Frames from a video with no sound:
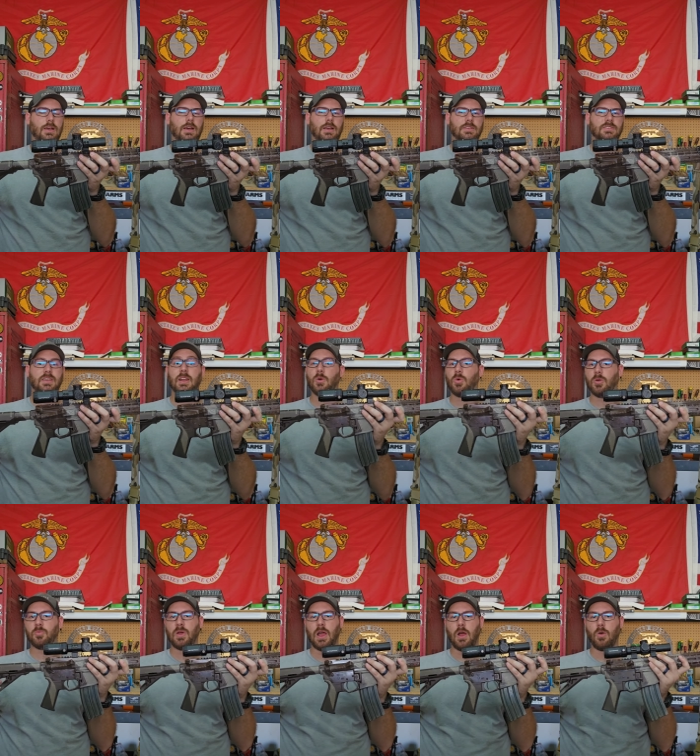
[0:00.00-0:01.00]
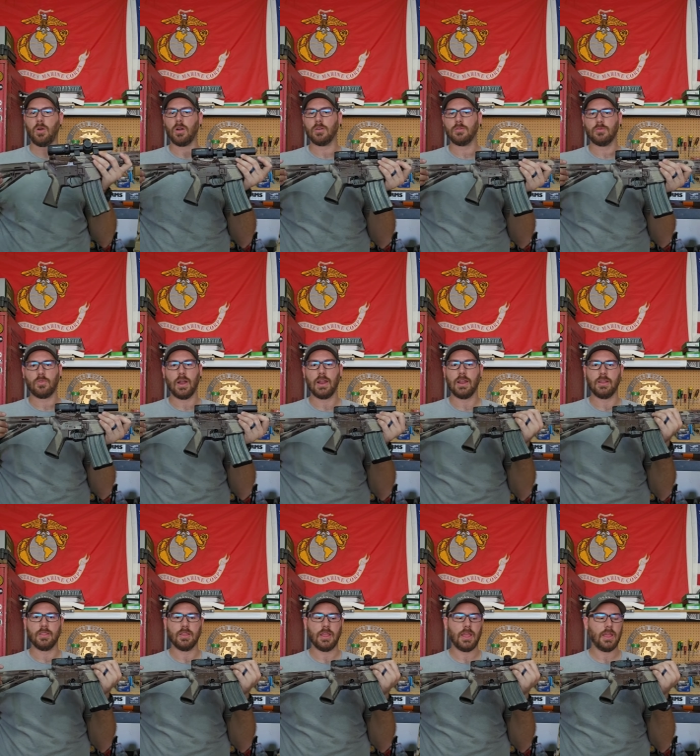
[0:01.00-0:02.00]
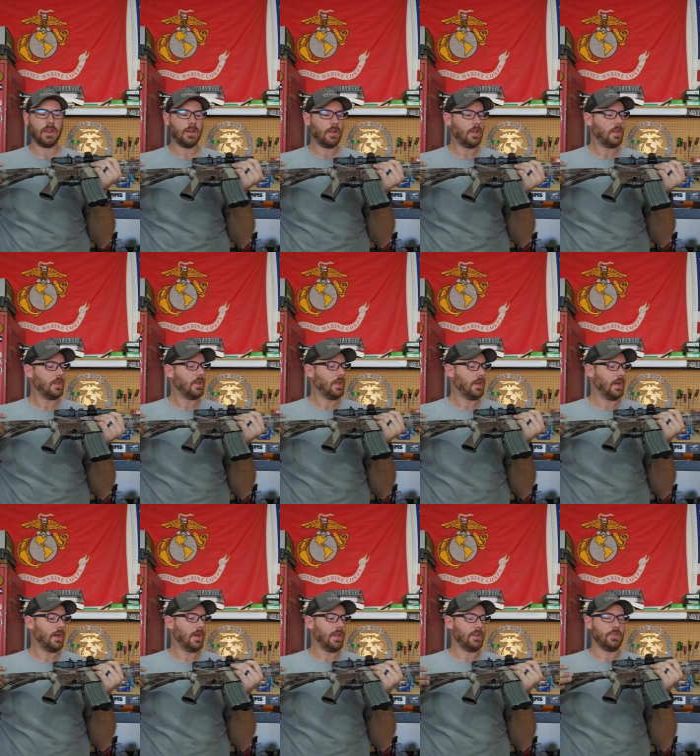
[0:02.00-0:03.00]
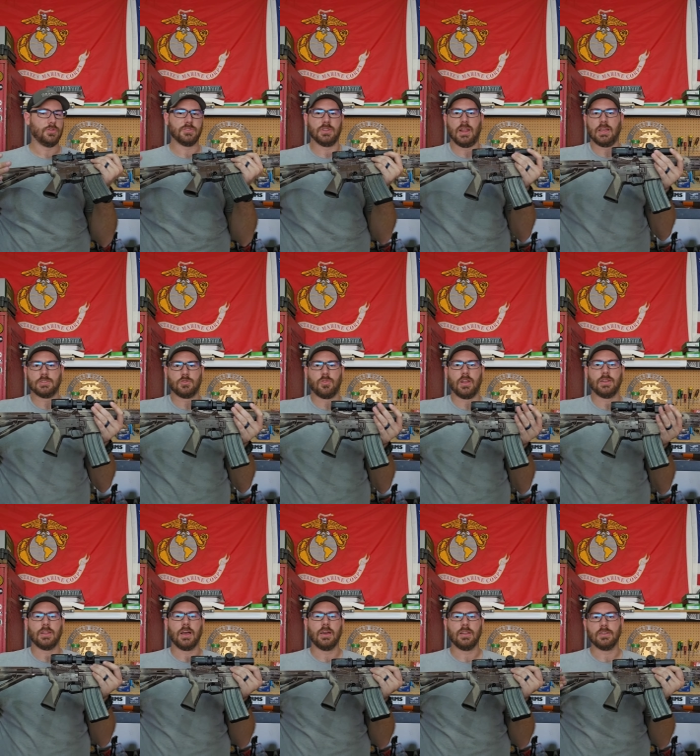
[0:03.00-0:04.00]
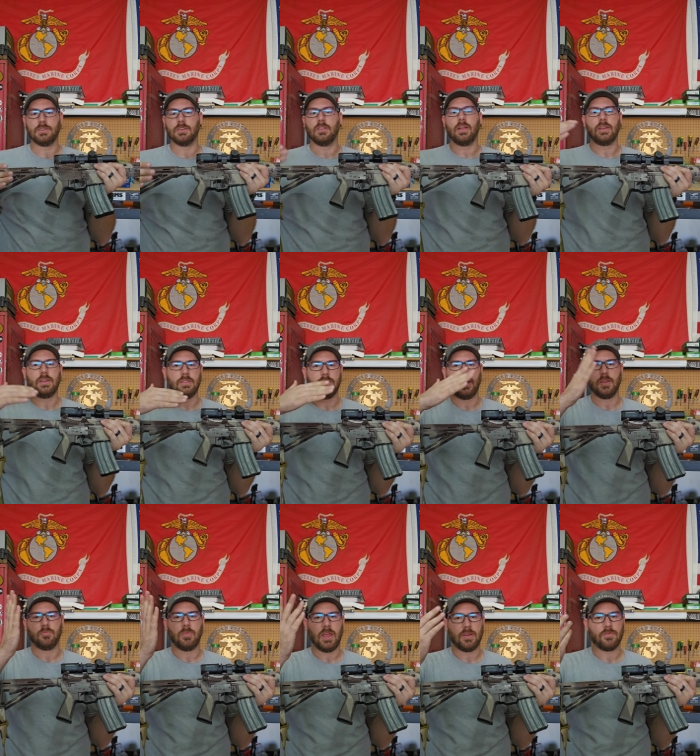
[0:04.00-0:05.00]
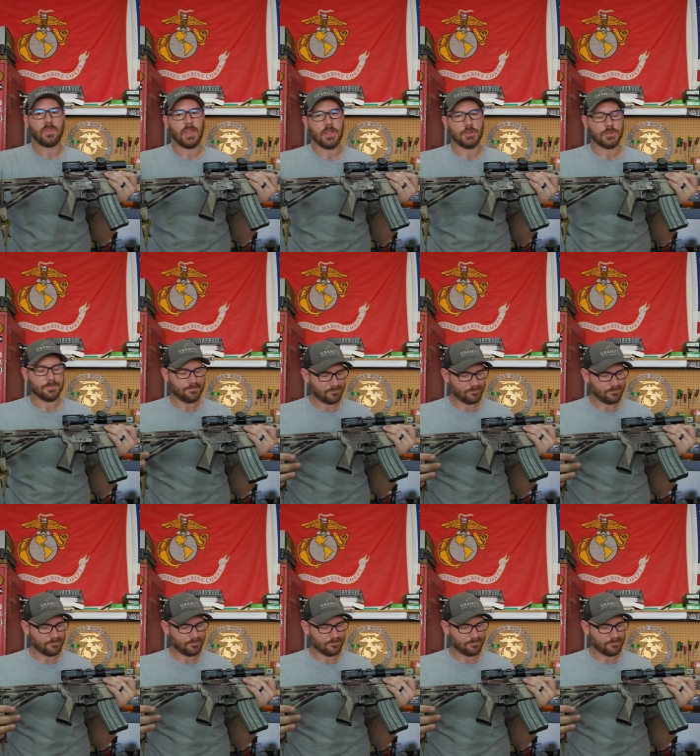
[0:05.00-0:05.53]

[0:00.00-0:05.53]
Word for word: uh, set at one power right out of the gate uh, and use it as a red dot until I need that magnification.